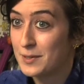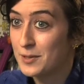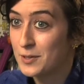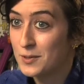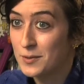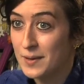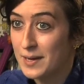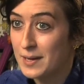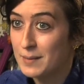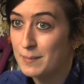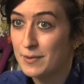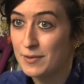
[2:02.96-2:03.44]
real
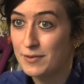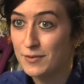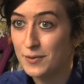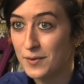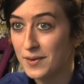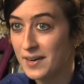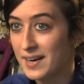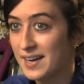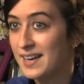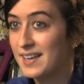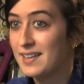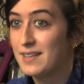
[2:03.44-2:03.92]
quick
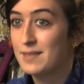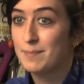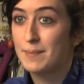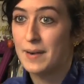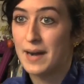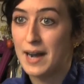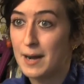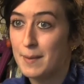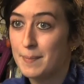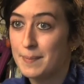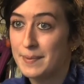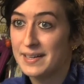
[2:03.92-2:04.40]
beforehand,
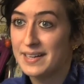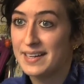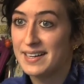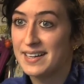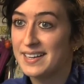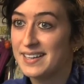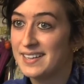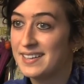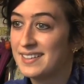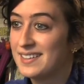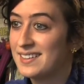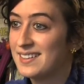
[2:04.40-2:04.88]
pop it
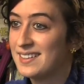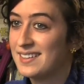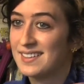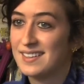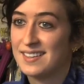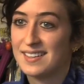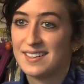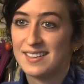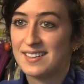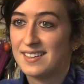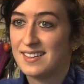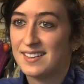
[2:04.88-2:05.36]
in,
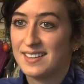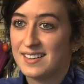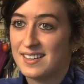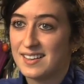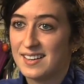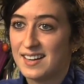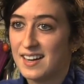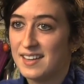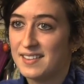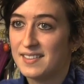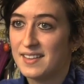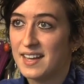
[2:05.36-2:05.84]

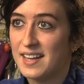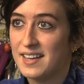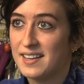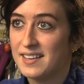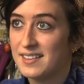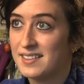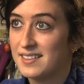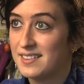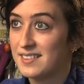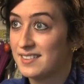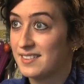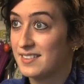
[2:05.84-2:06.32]
and
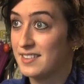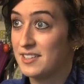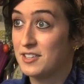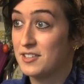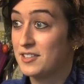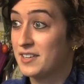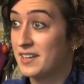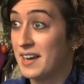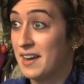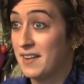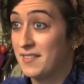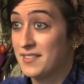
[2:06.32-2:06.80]
then you
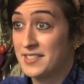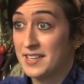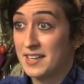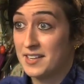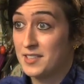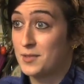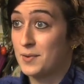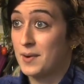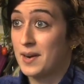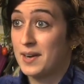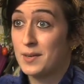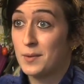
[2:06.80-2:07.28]
can have
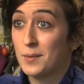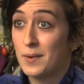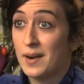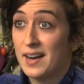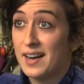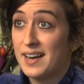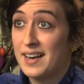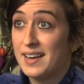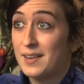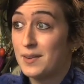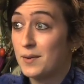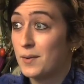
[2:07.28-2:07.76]
sex right
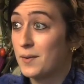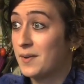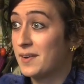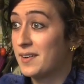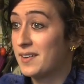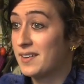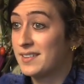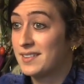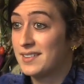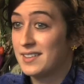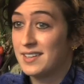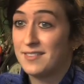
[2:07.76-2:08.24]
away,
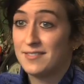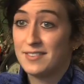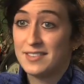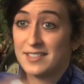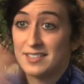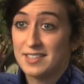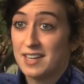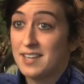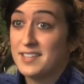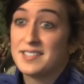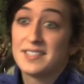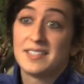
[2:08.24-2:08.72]
or if
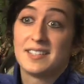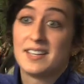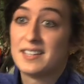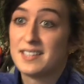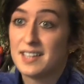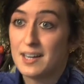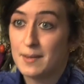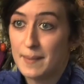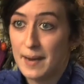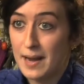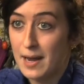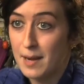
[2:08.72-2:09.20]
it doesn't
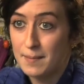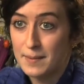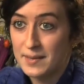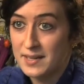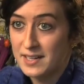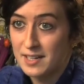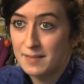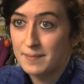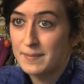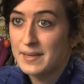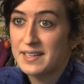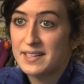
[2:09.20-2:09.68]
end up
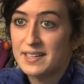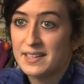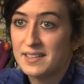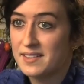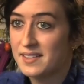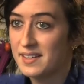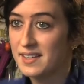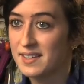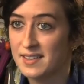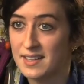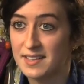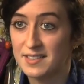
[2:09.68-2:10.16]
happening
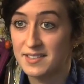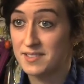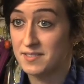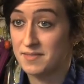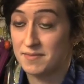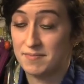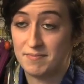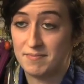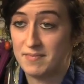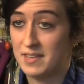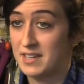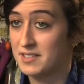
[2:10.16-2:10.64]
immediately, that's
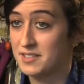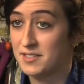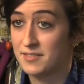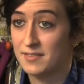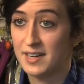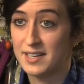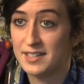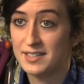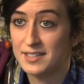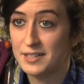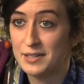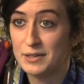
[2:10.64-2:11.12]

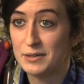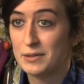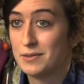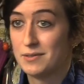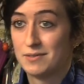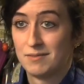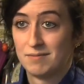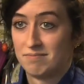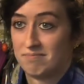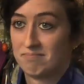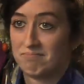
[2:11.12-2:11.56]
fine too.